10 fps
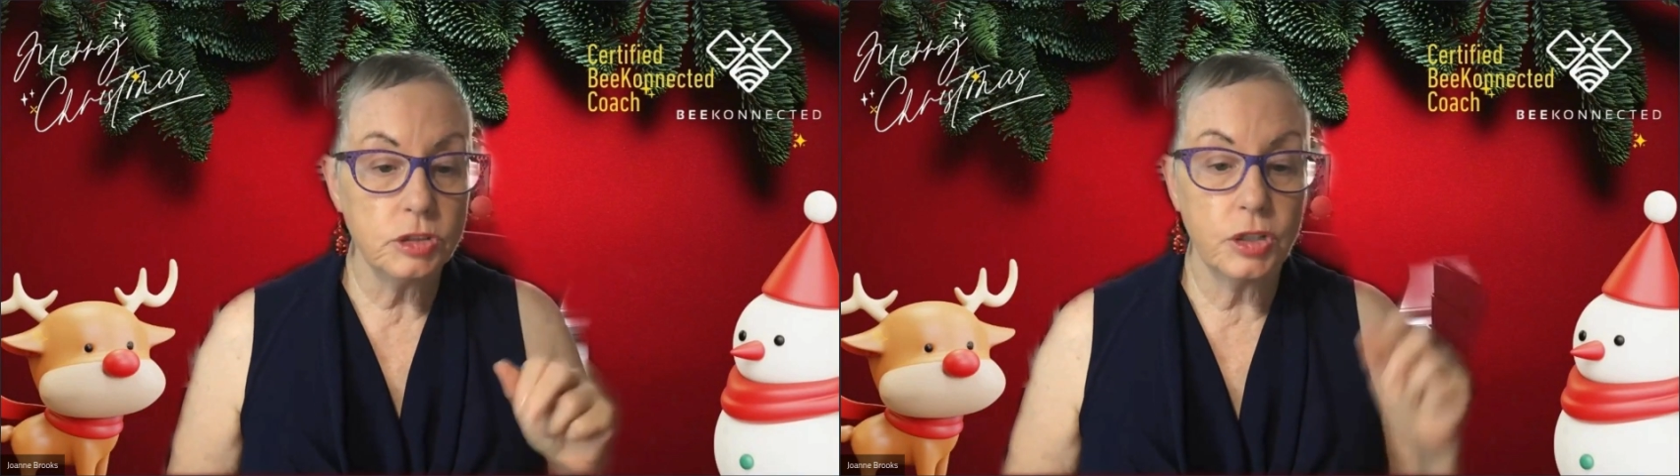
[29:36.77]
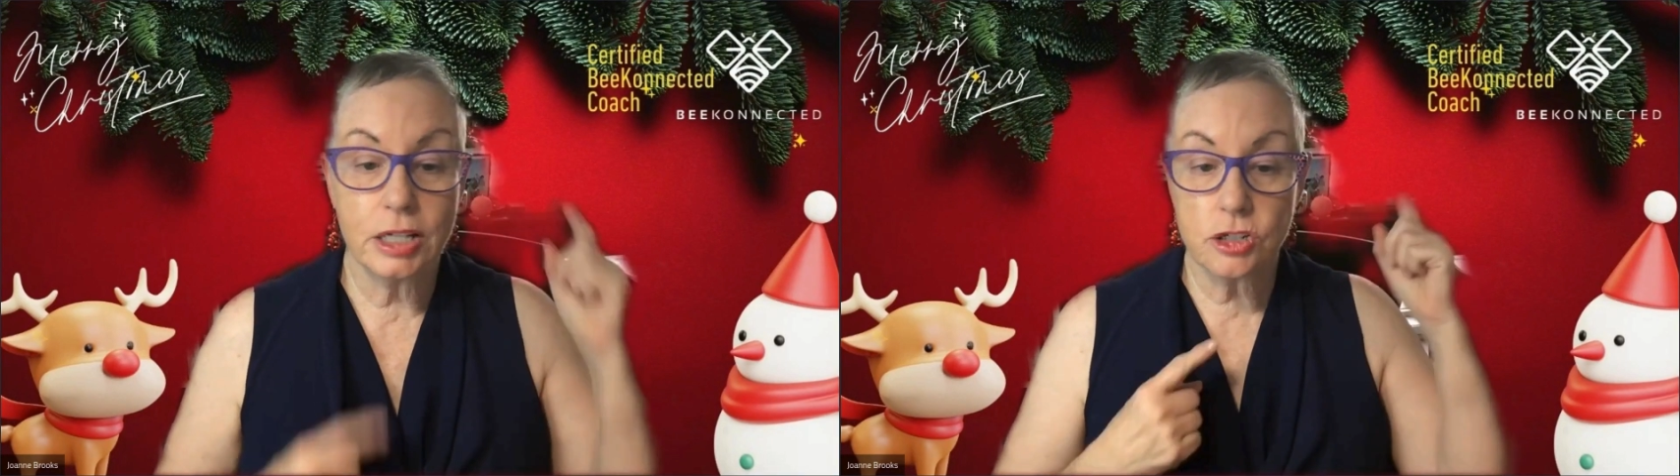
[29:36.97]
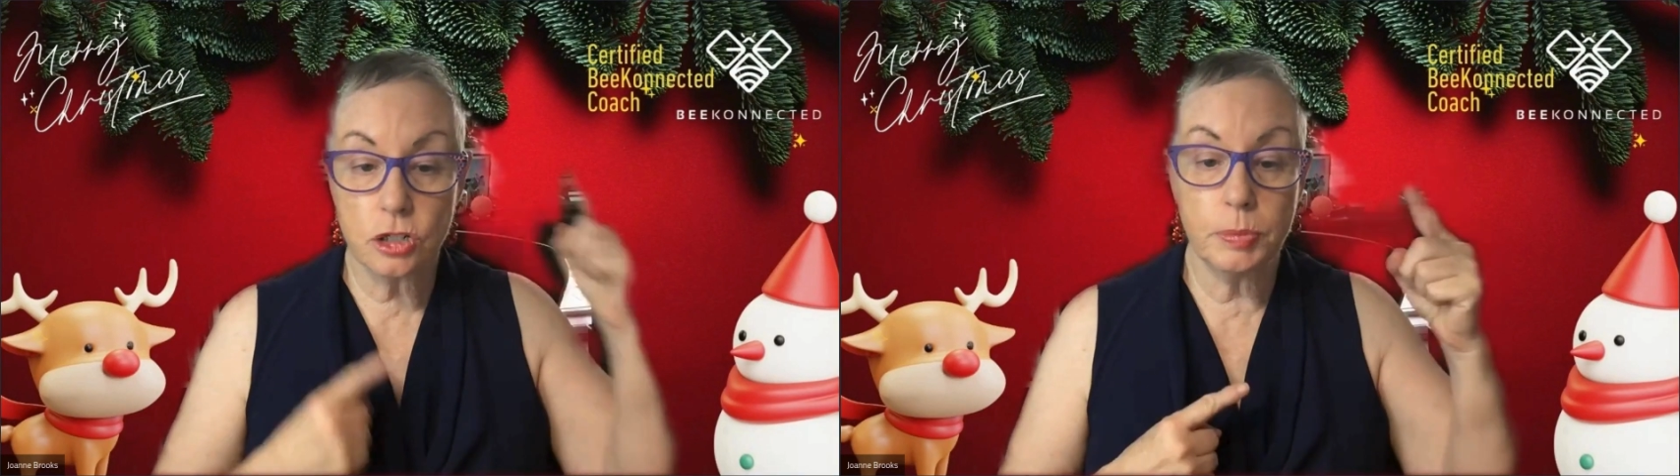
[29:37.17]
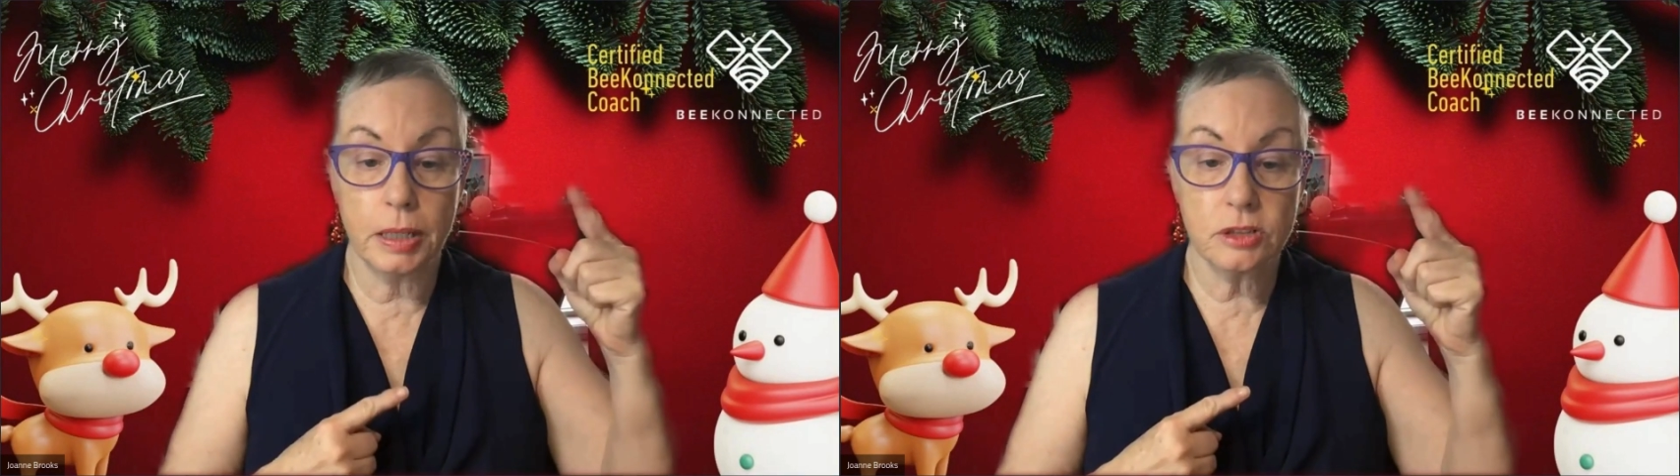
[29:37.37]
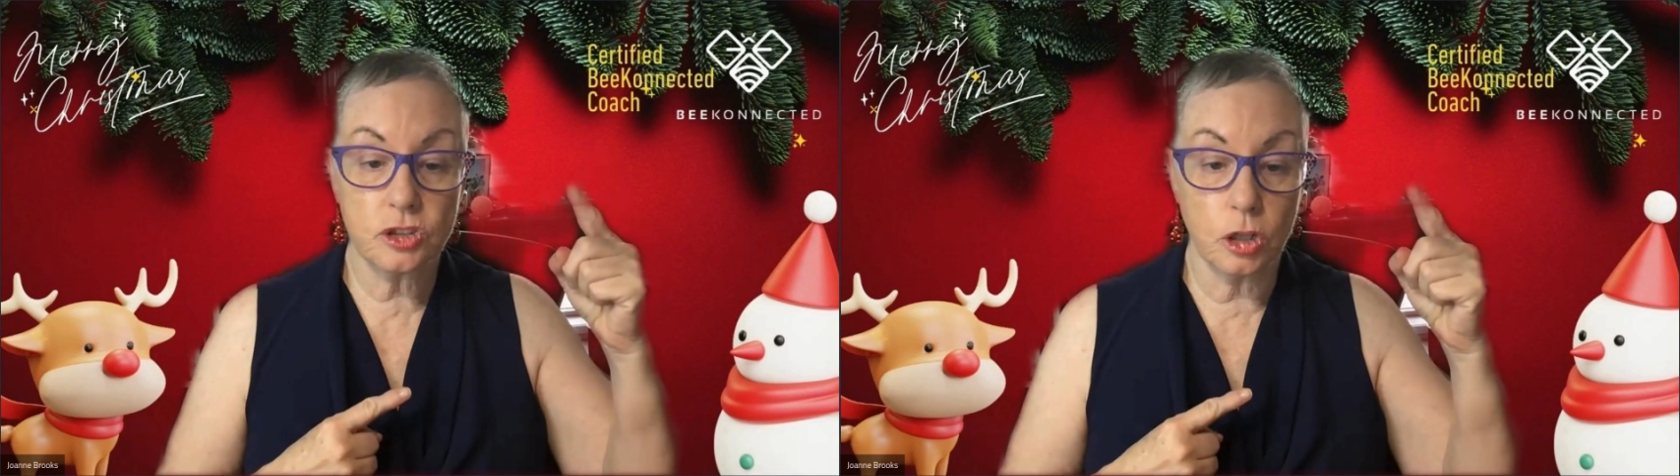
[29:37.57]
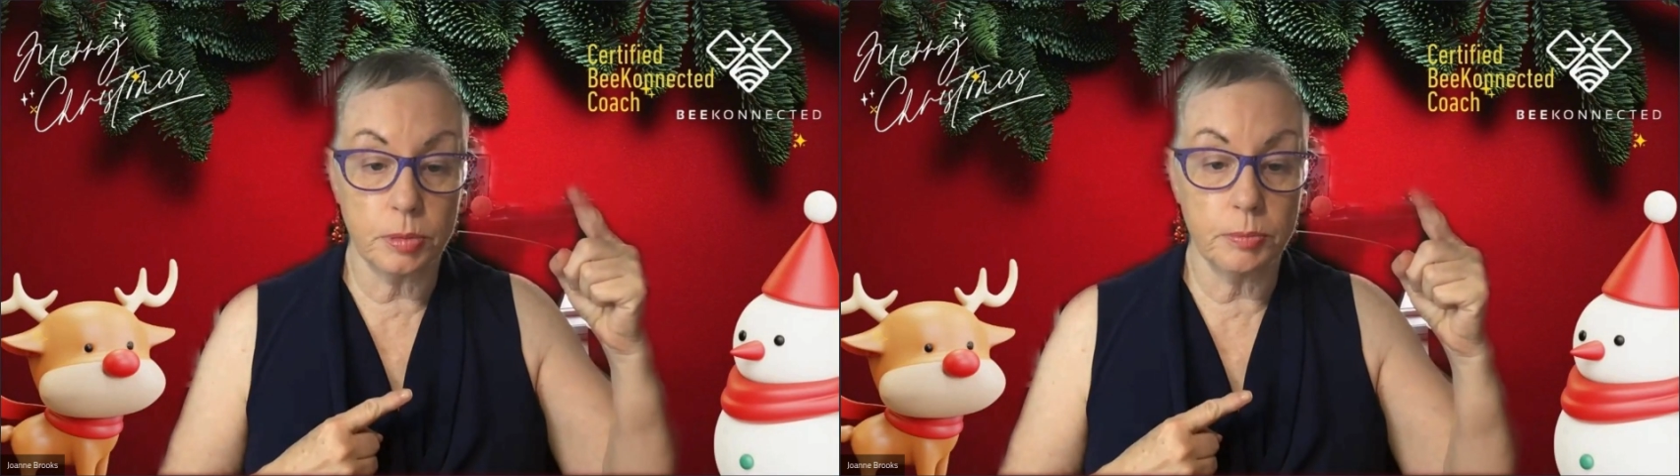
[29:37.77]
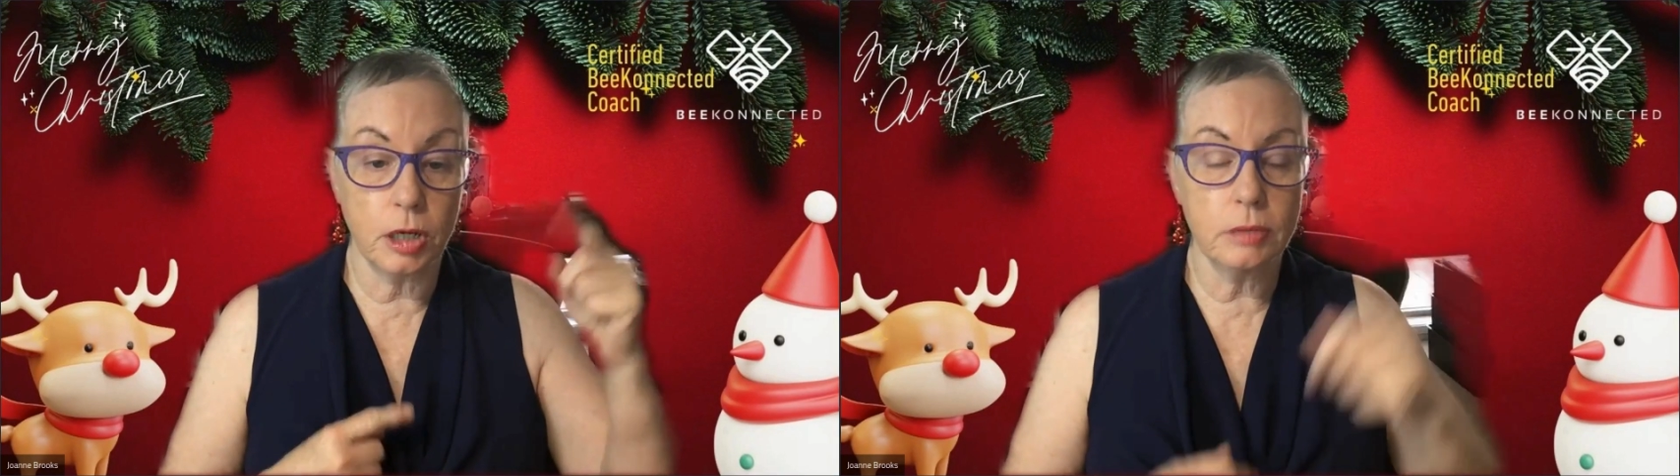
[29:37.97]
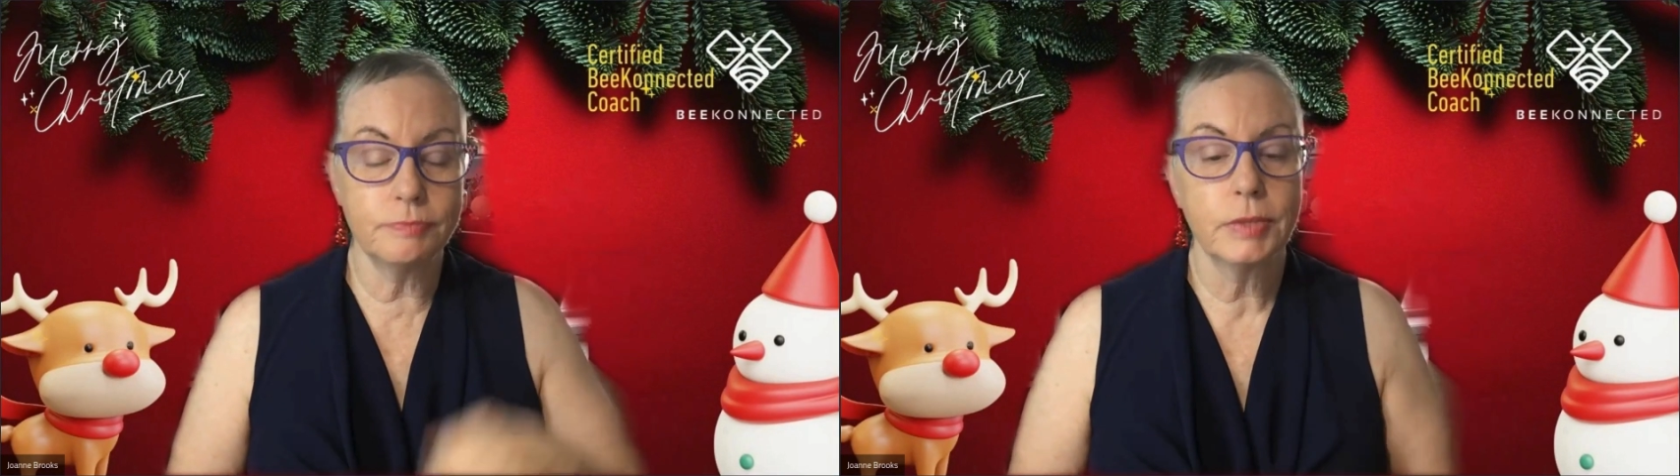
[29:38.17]
you get 2 buttons, top and
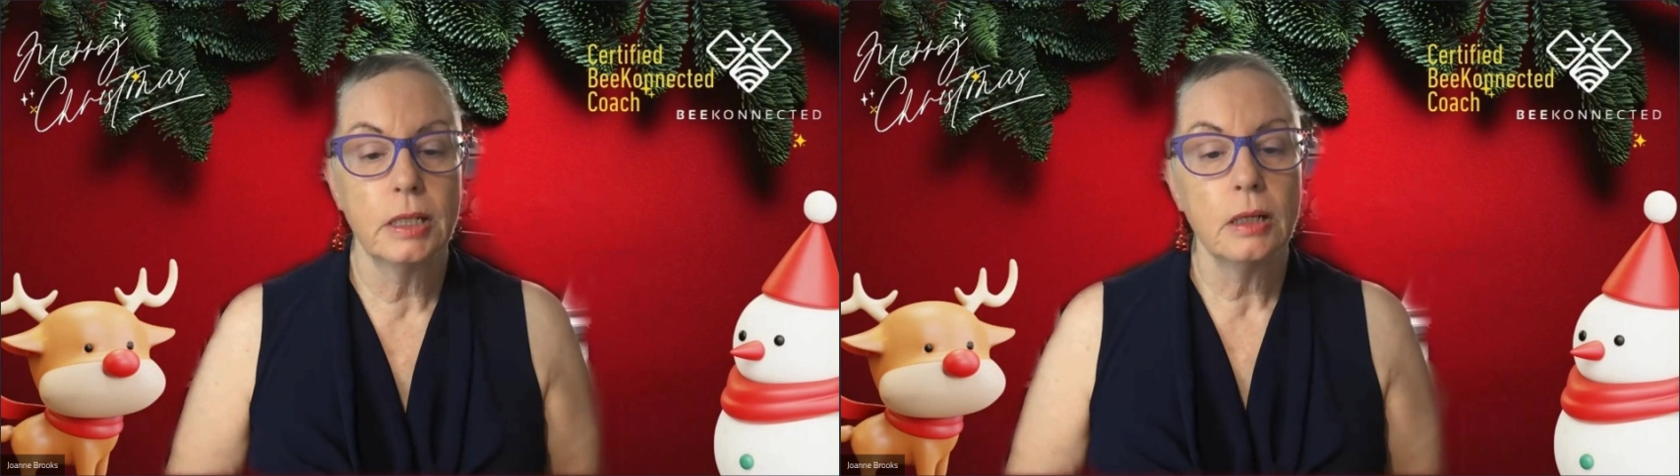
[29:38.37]
bottom.